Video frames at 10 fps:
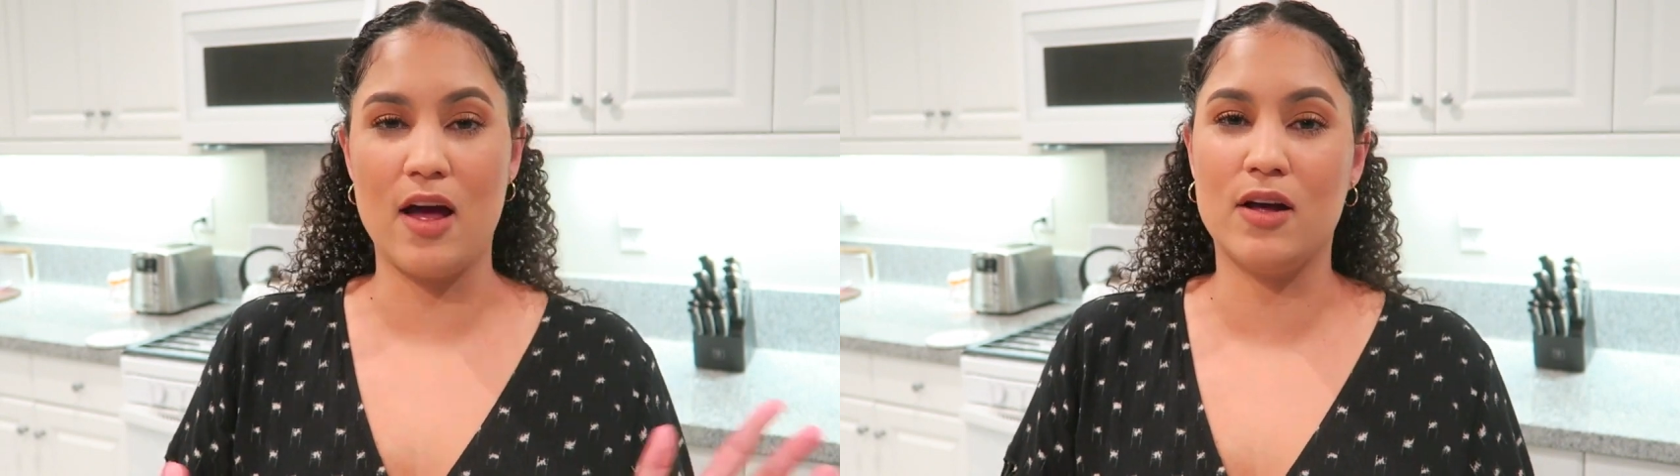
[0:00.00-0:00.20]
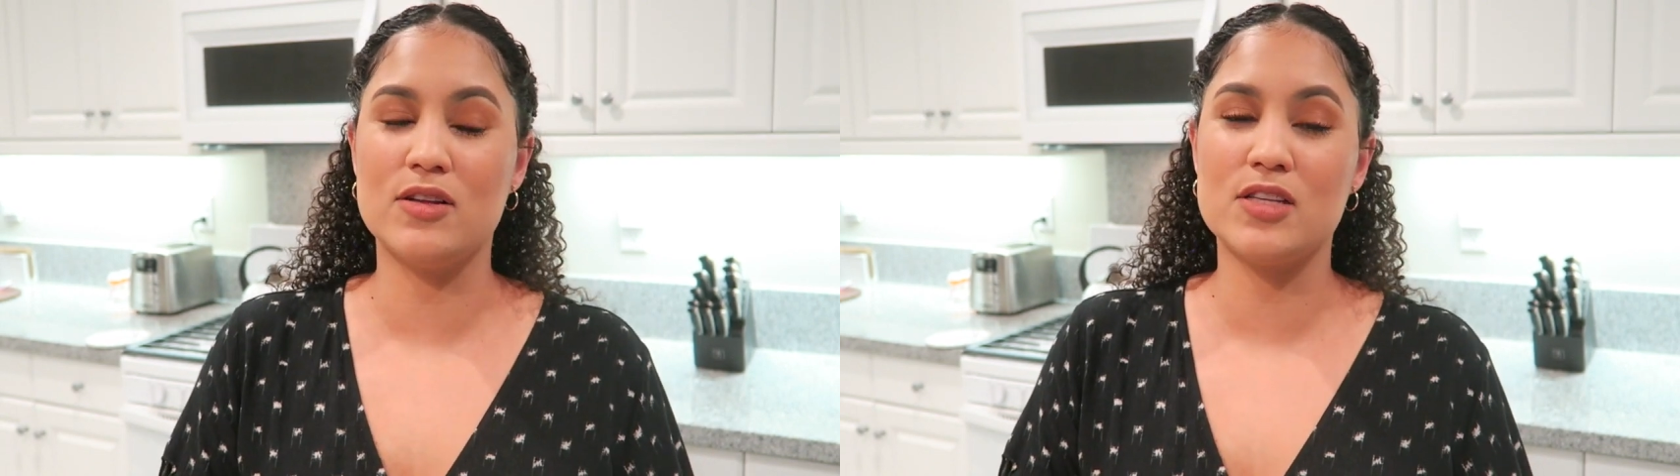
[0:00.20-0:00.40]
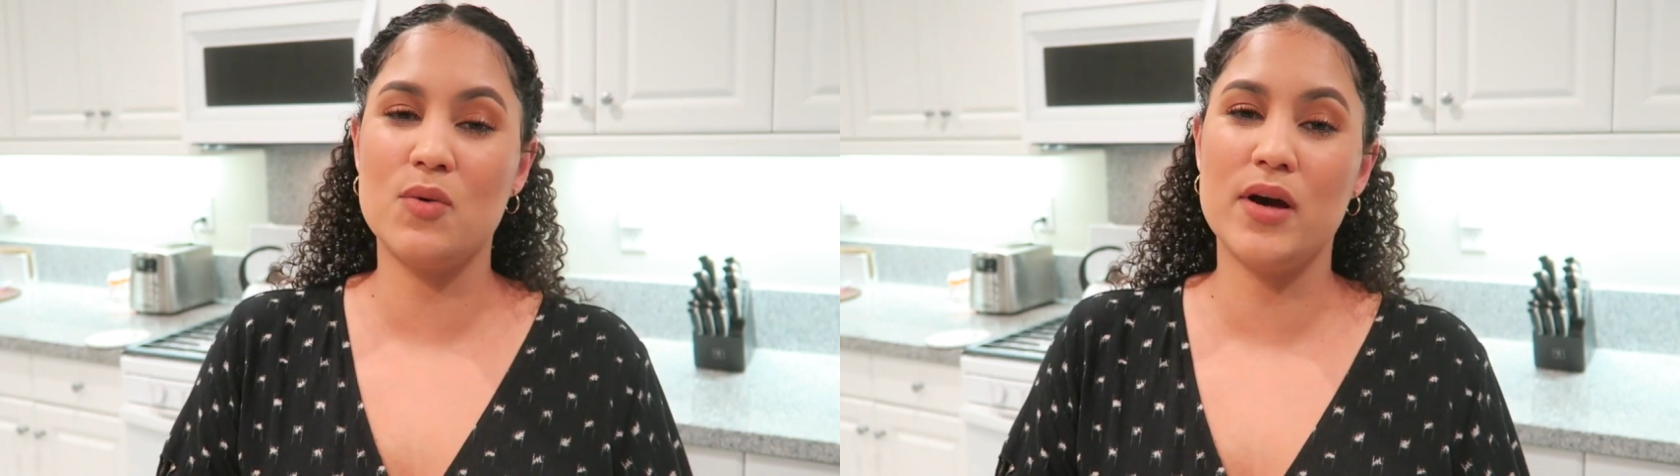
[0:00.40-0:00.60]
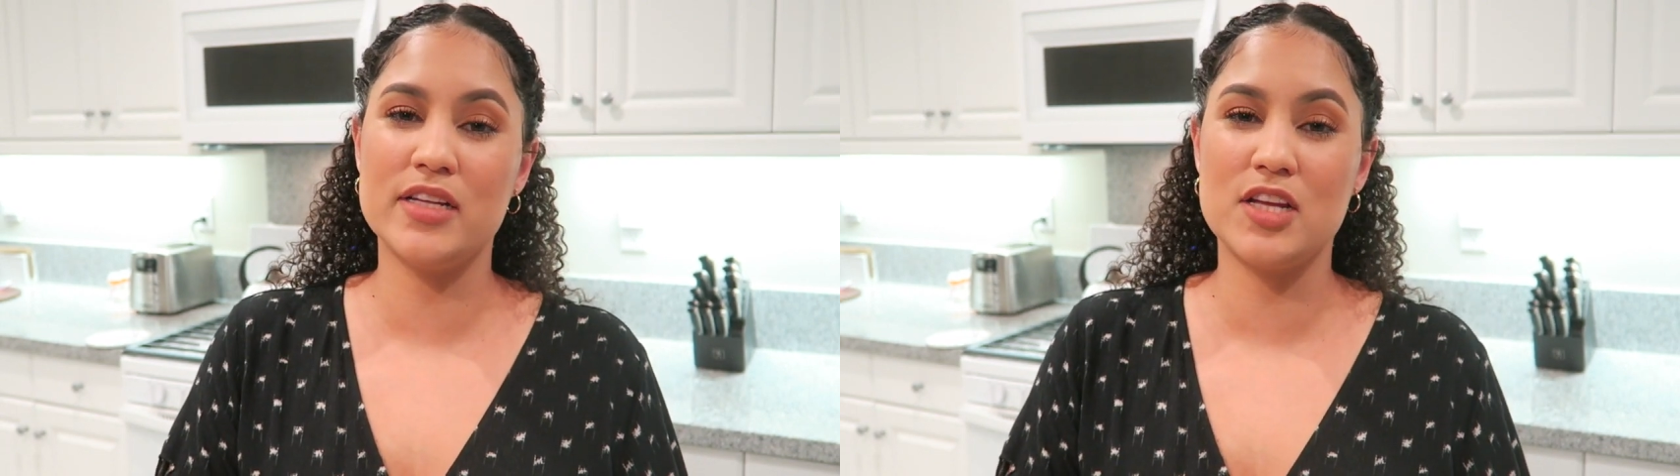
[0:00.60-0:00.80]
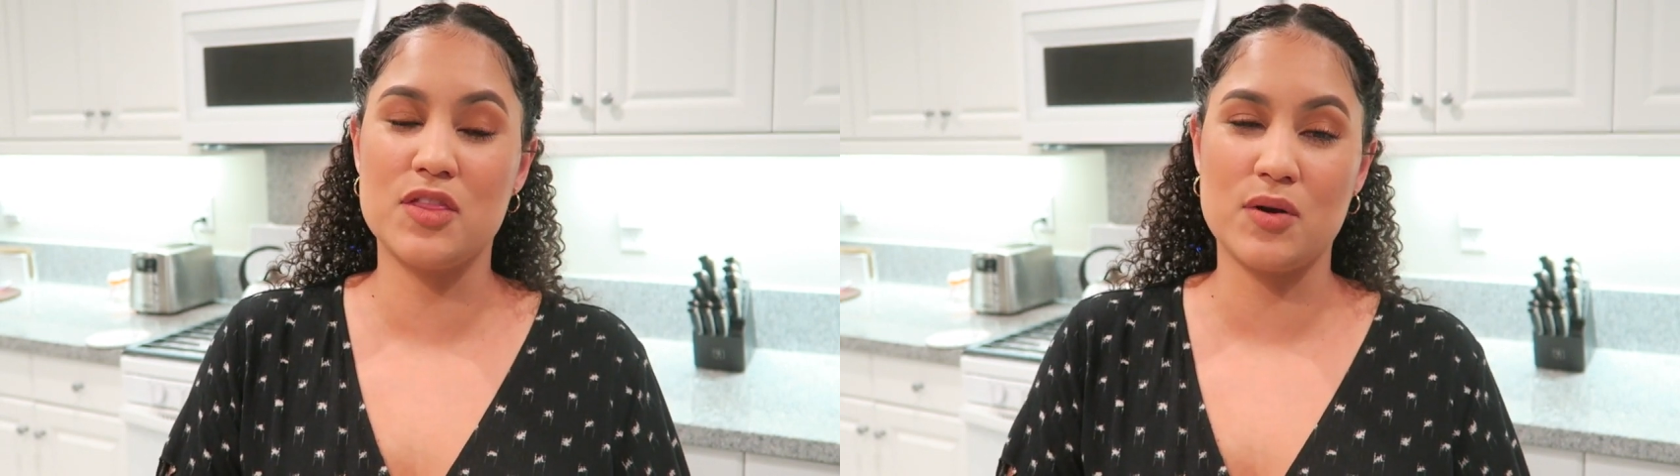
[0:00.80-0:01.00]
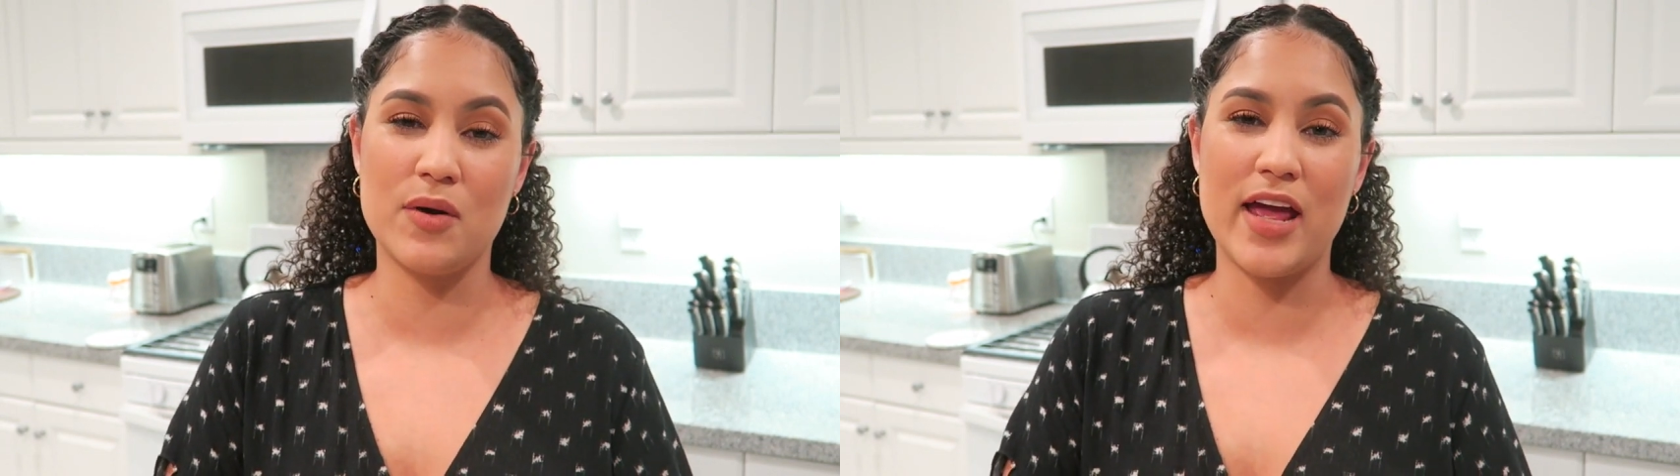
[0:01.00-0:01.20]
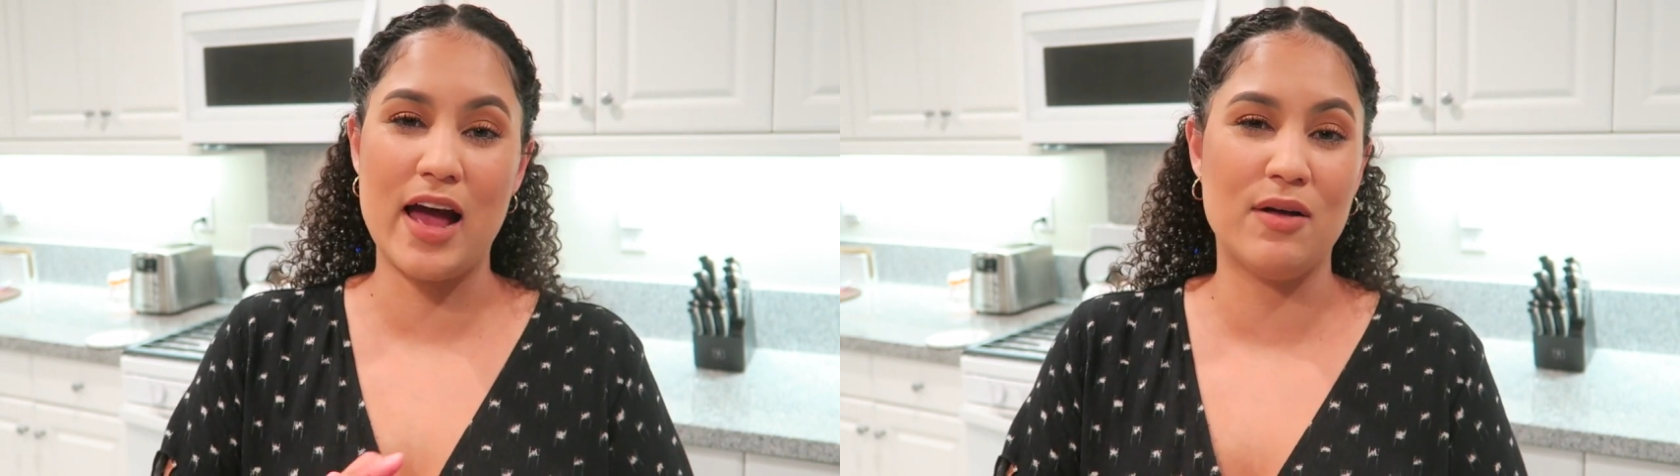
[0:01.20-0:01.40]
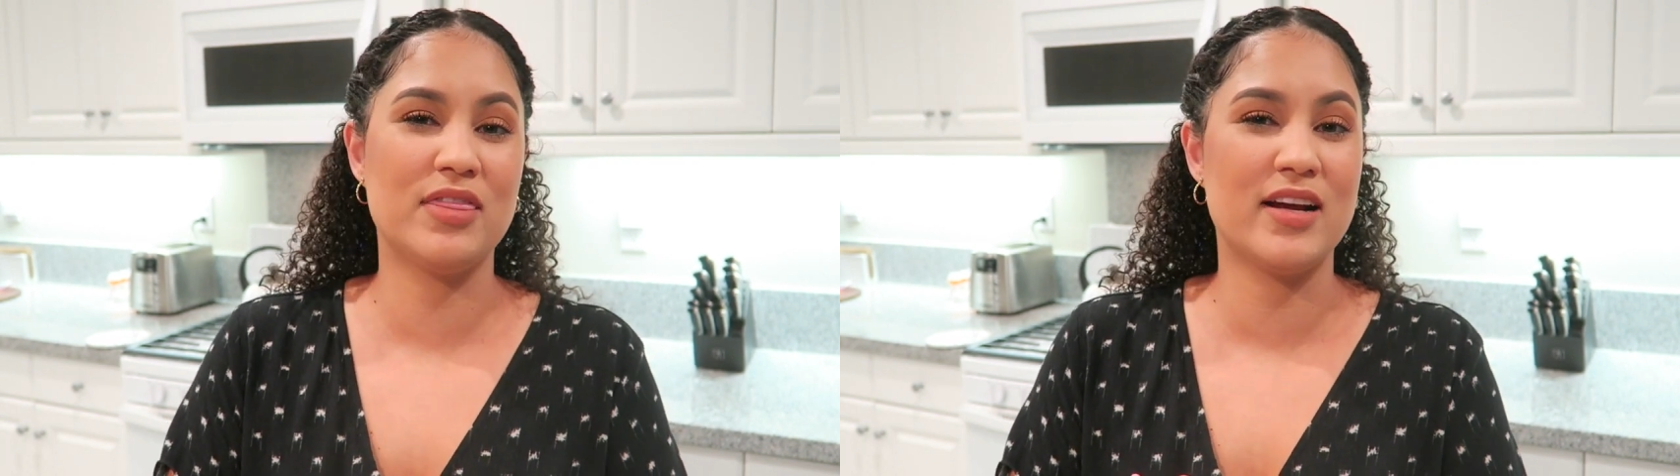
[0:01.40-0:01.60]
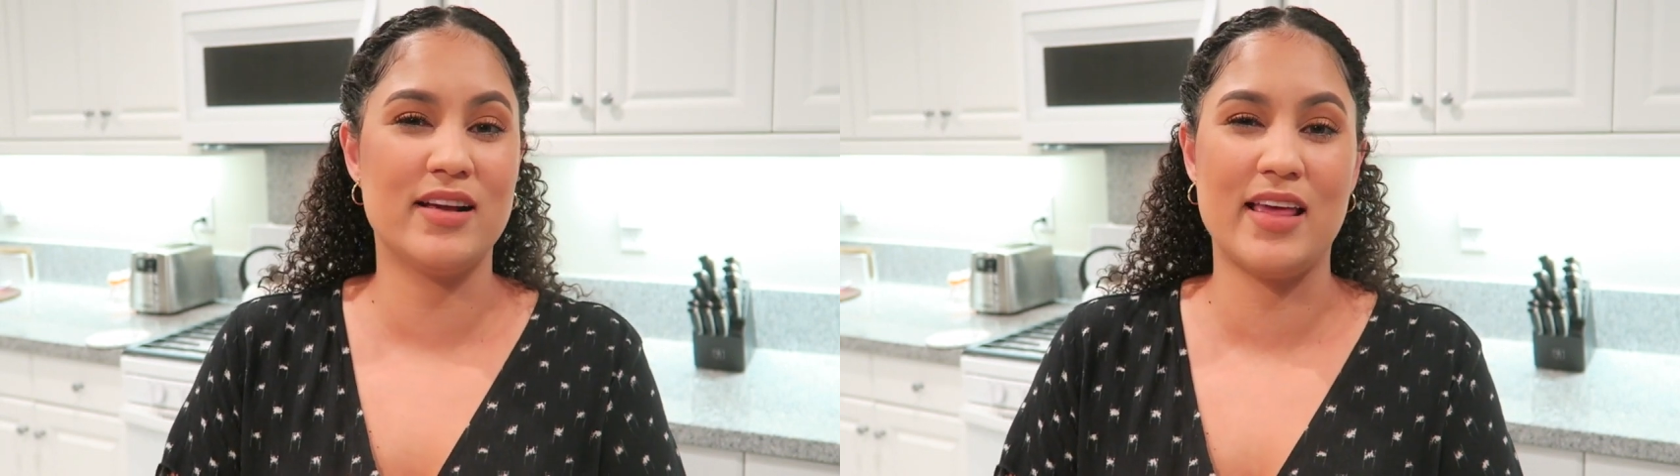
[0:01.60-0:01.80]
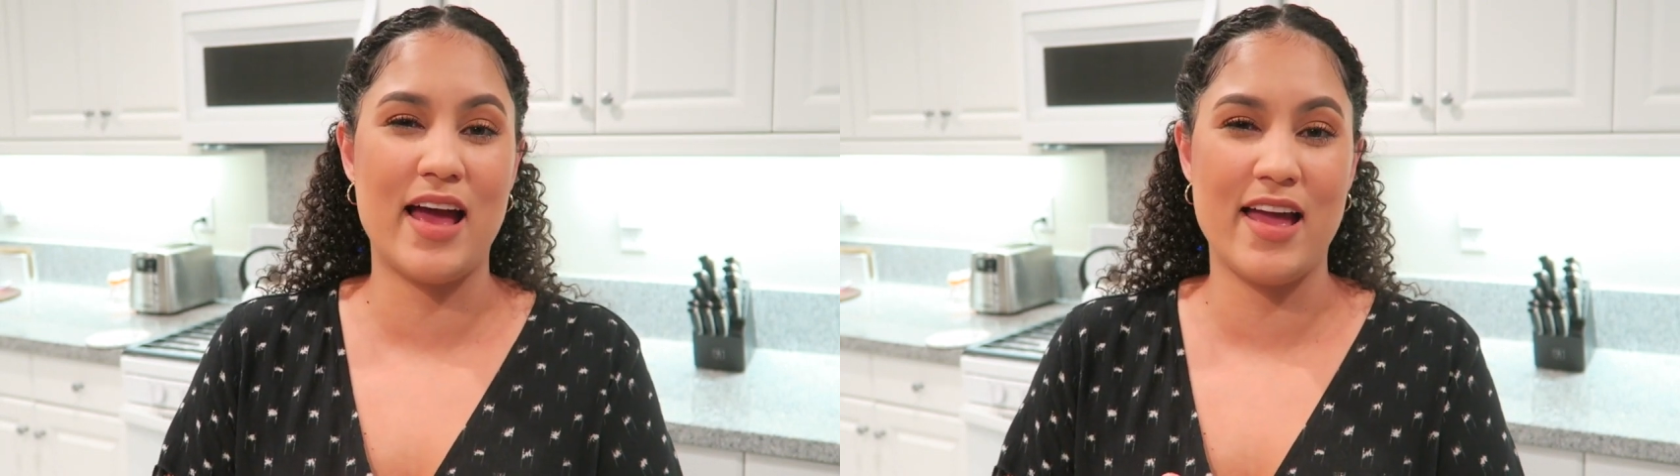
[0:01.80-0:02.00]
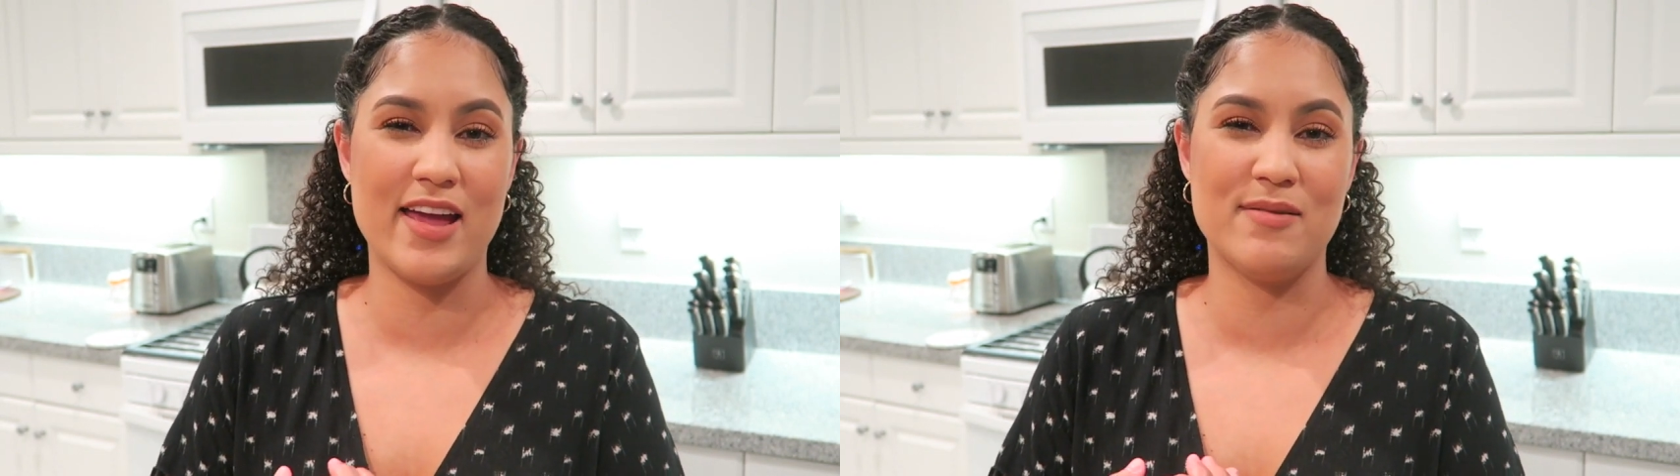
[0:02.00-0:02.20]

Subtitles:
I also wanted to throw it out there that I